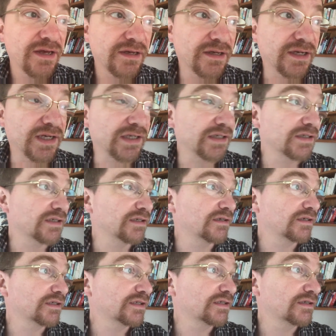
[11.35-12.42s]
Uh, it's a
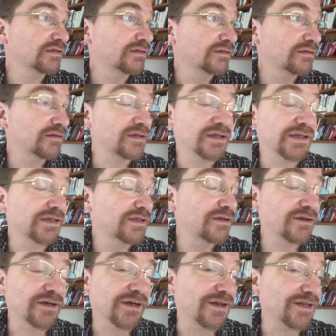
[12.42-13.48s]
nice, uh, it's
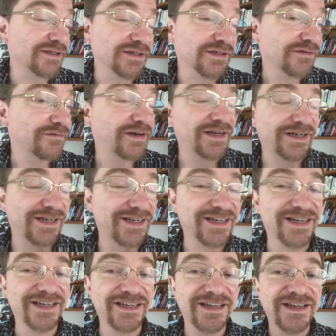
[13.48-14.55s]
not a nice, it's a rainy
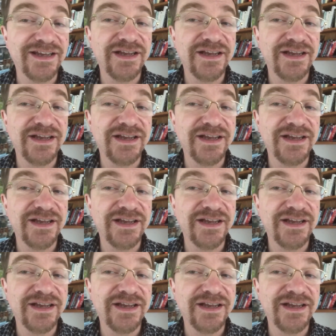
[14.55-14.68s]
day.